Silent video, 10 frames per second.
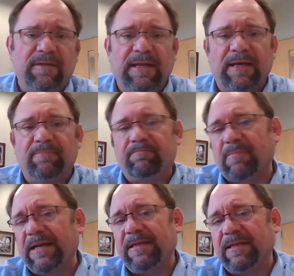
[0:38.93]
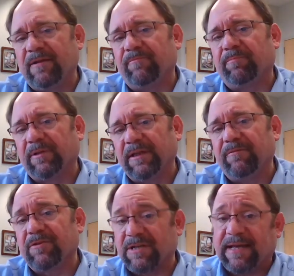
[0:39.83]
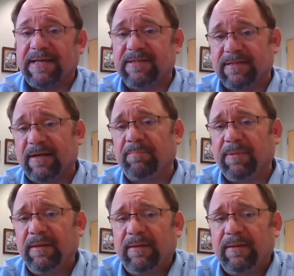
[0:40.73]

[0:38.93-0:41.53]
that might give believers a heads up